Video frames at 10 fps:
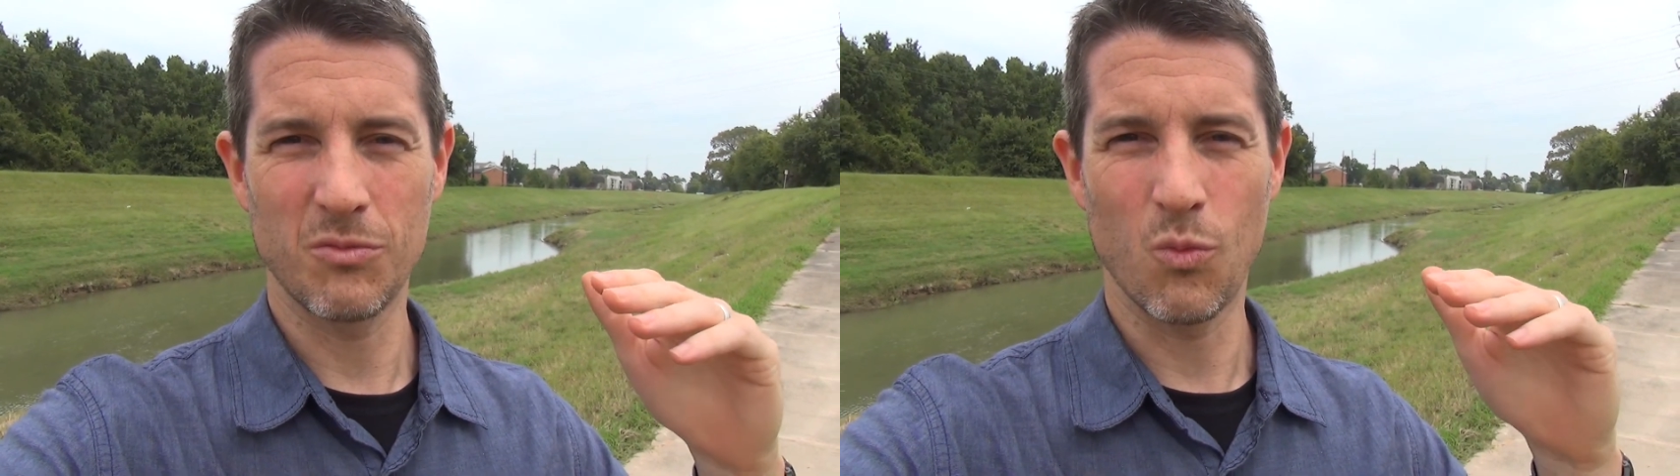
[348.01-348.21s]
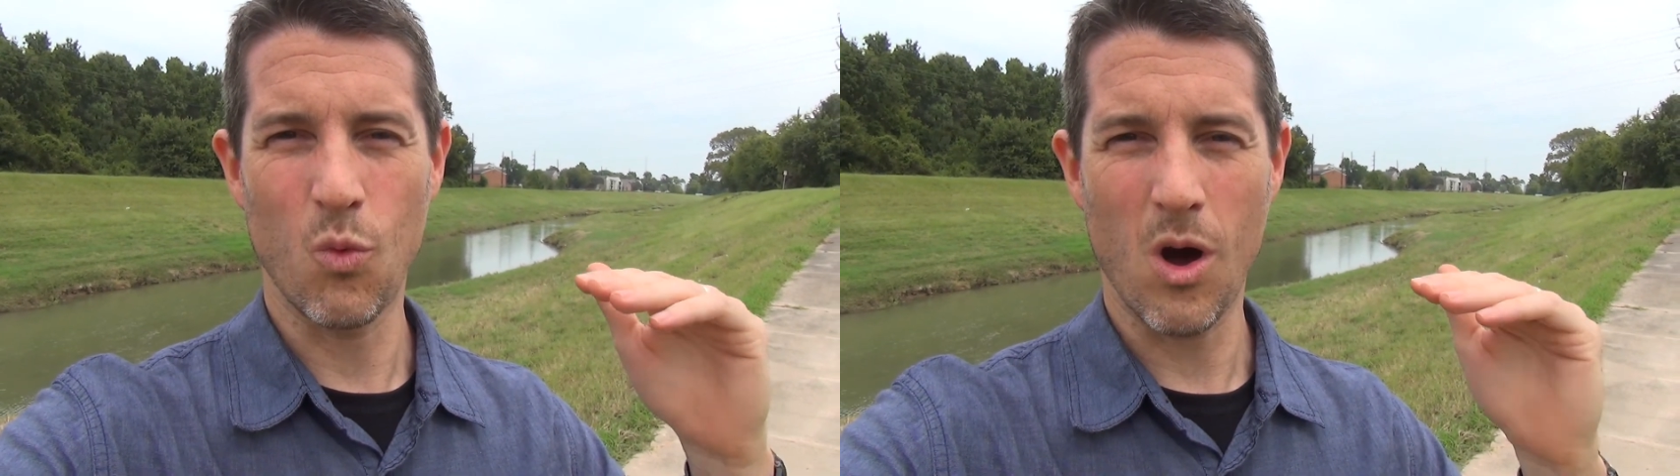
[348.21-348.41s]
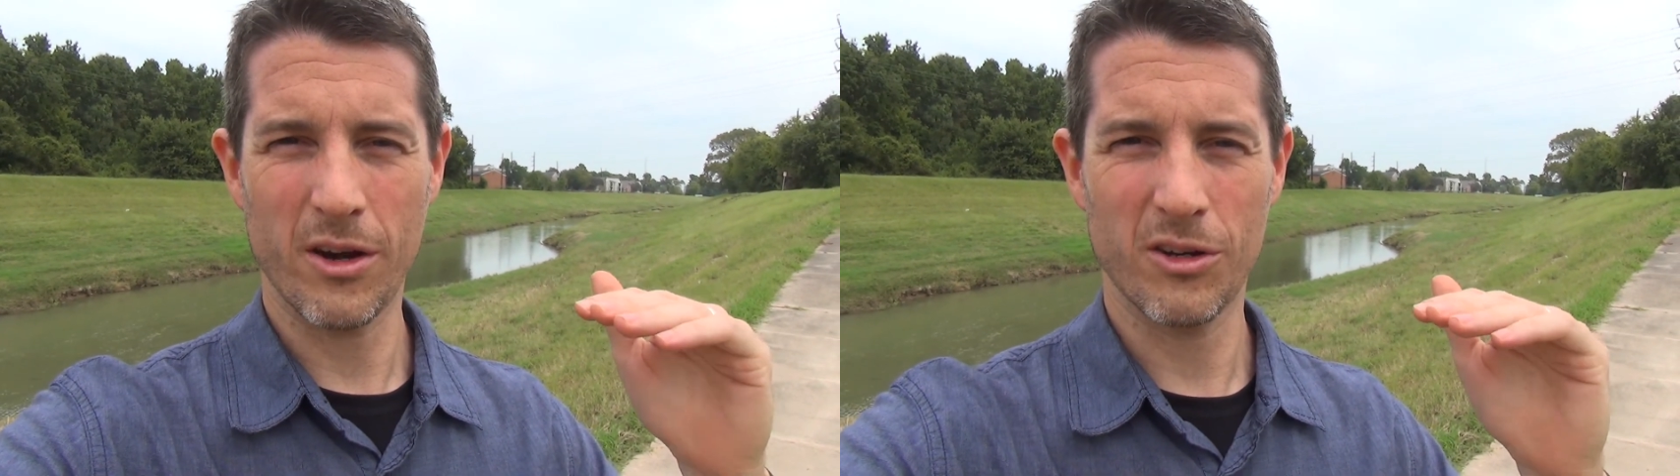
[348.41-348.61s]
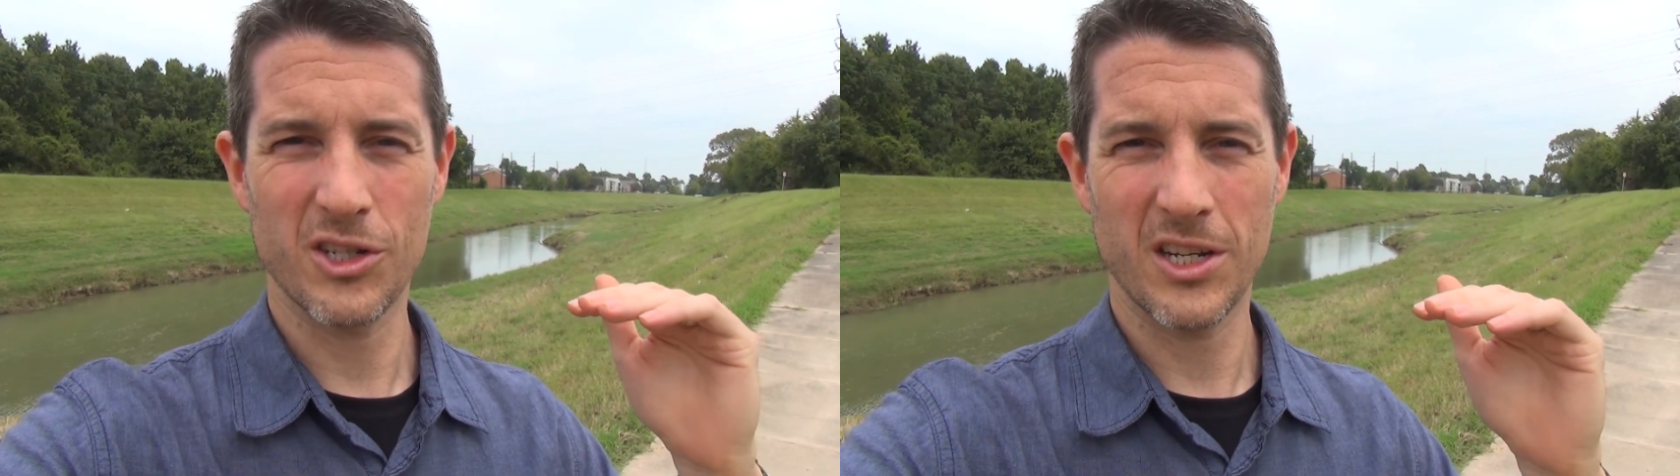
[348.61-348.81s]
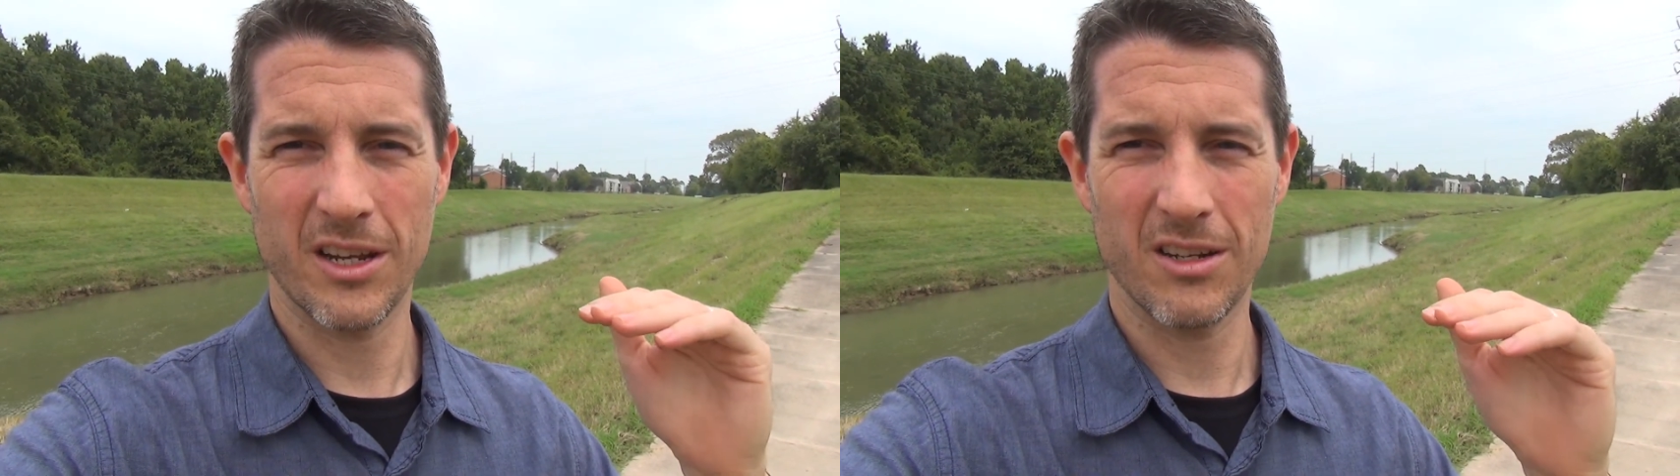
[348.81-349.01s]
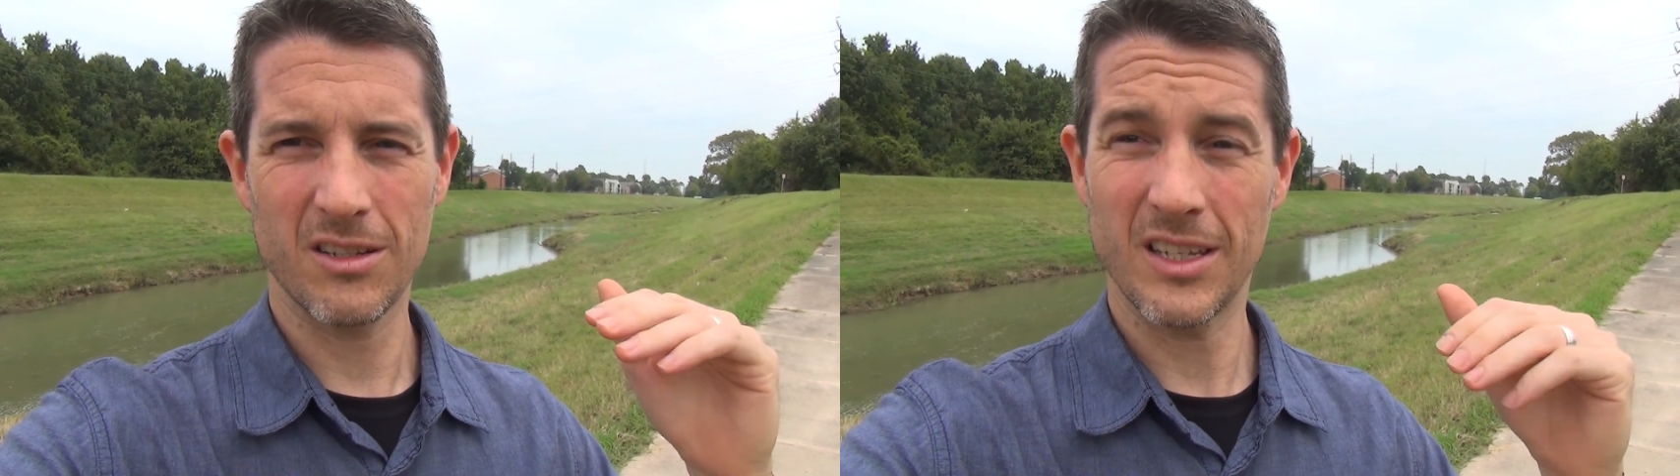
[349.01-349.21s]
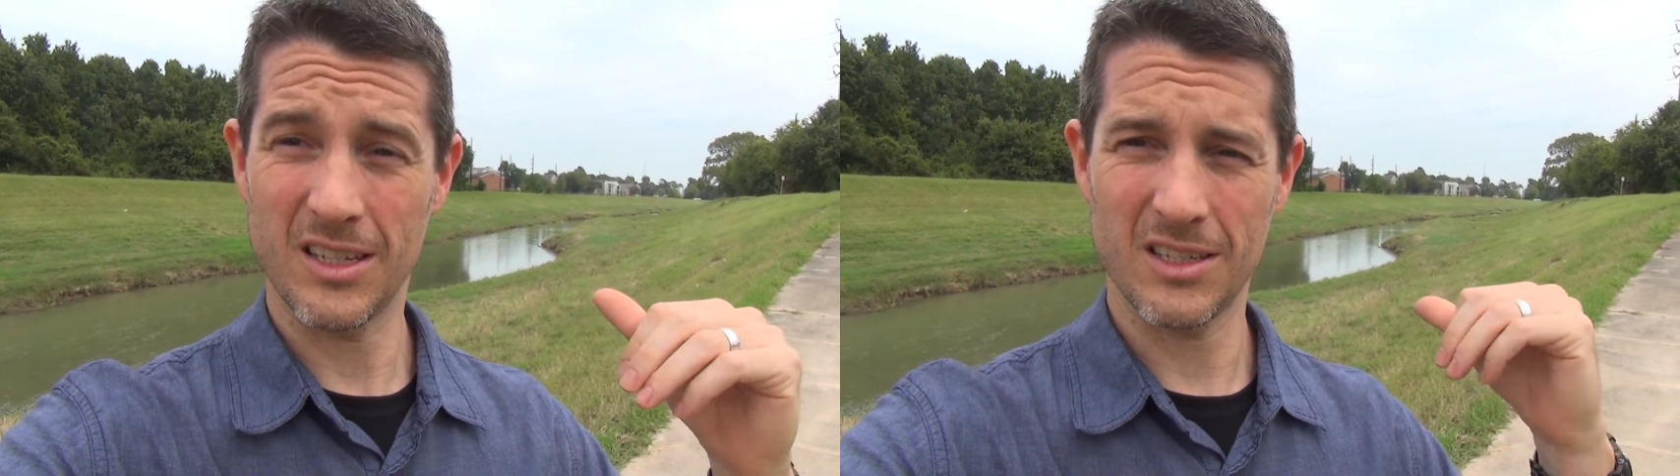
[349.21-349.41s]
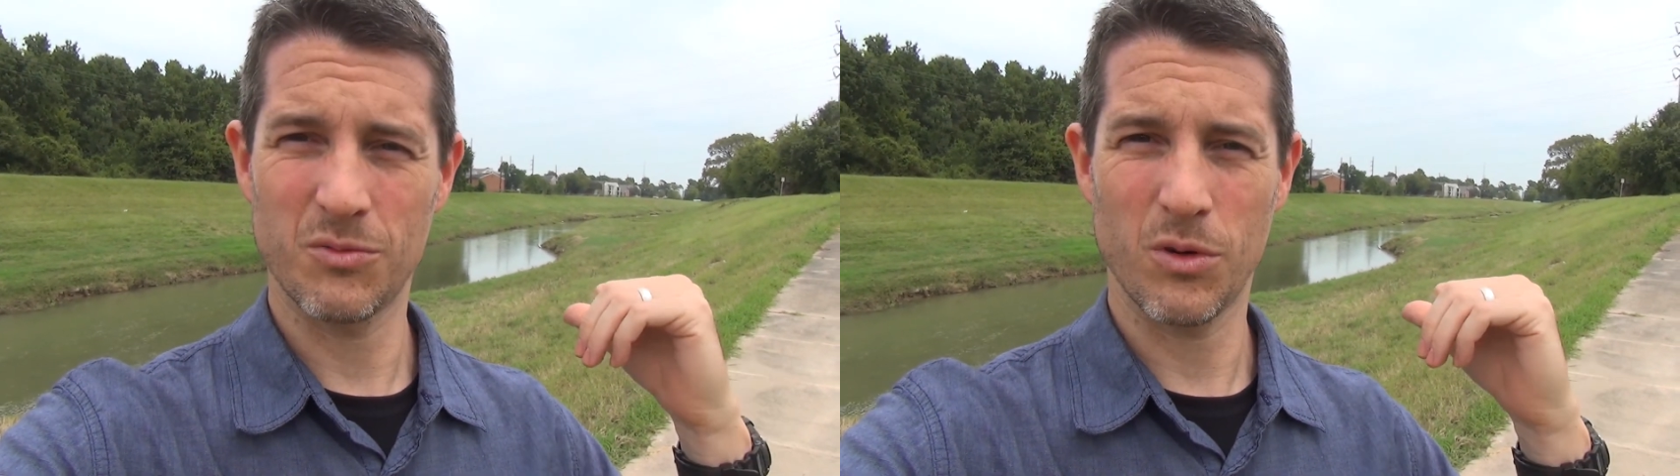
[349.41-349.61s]
water channel
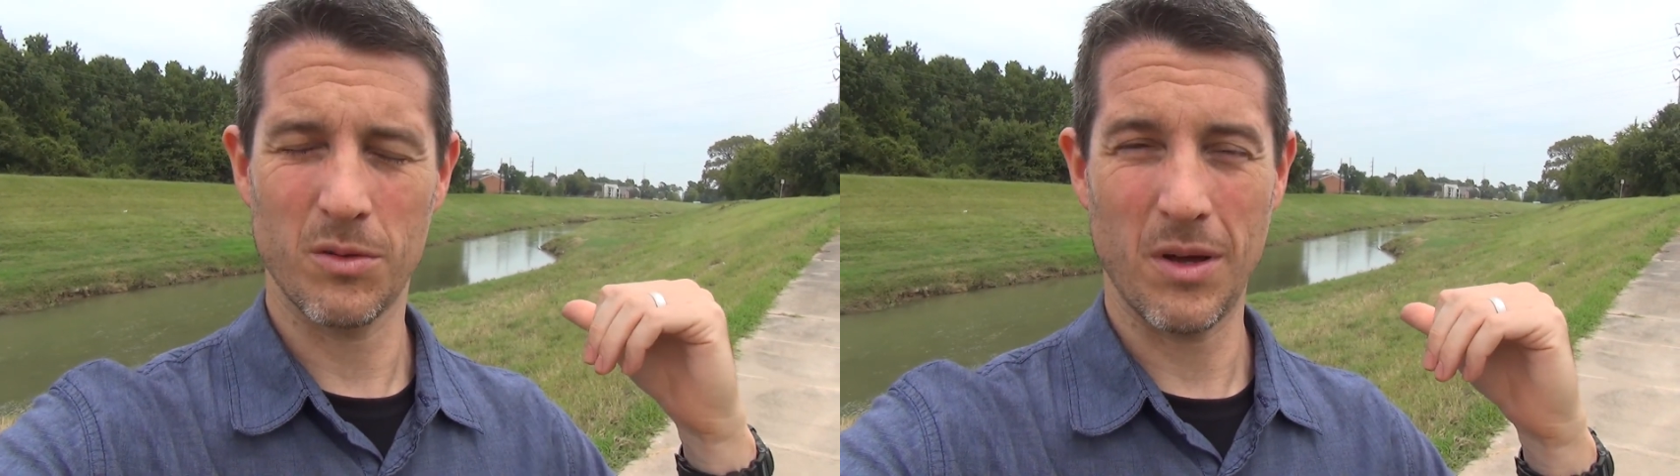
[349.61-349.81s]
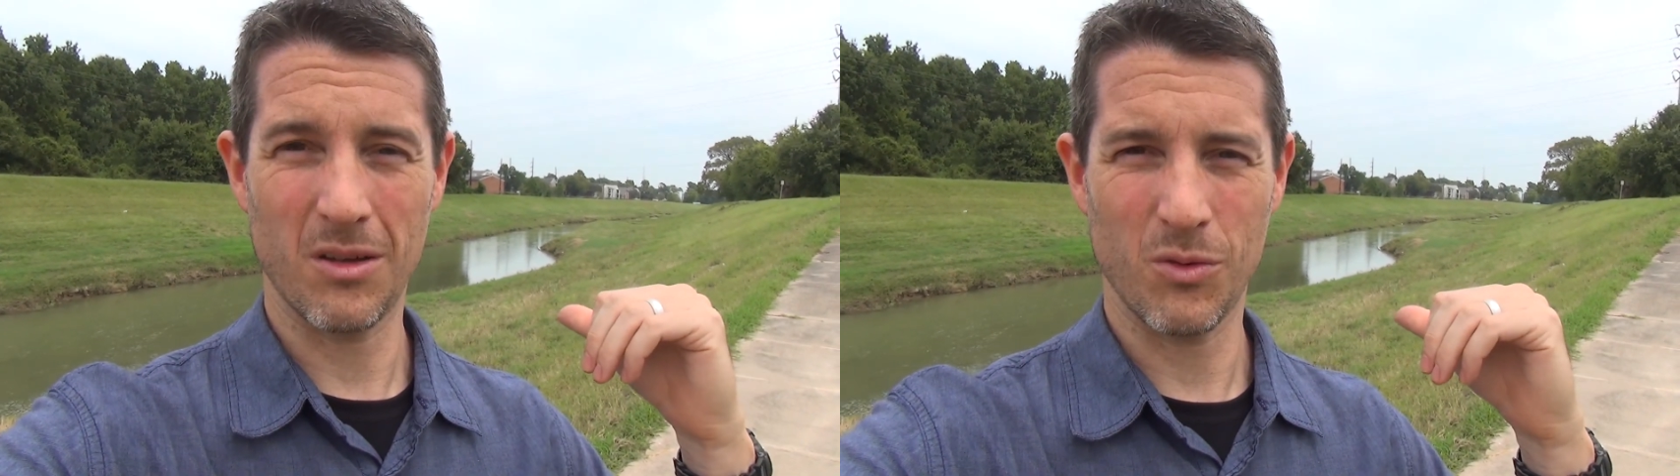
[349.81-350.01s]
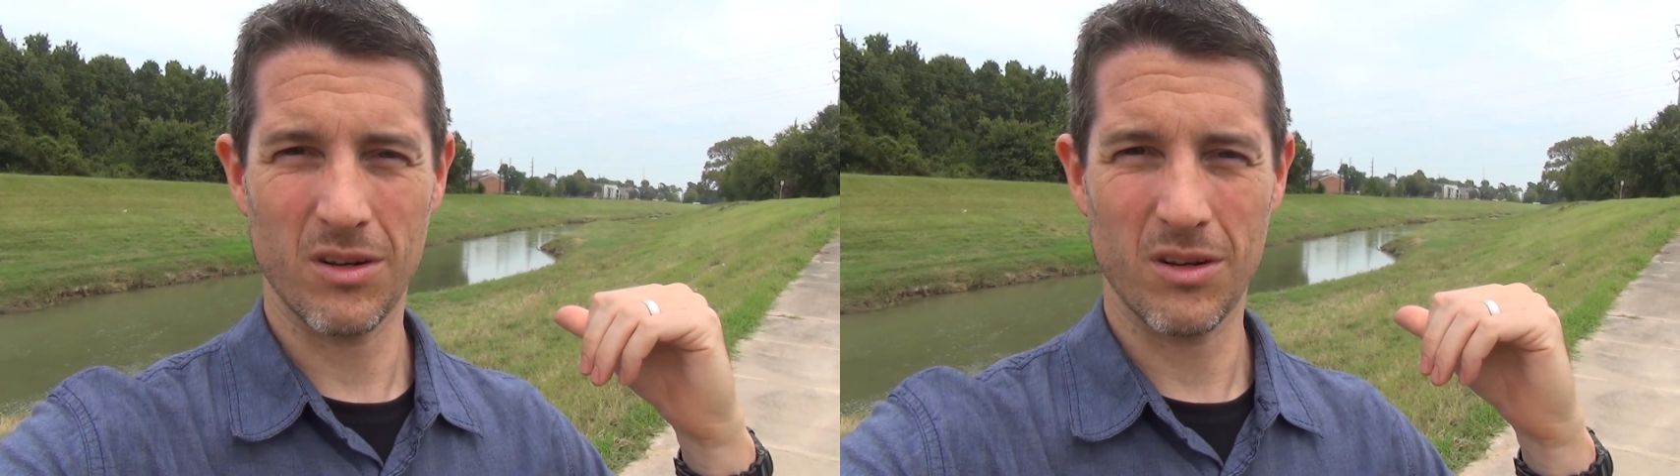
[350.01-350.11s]
is about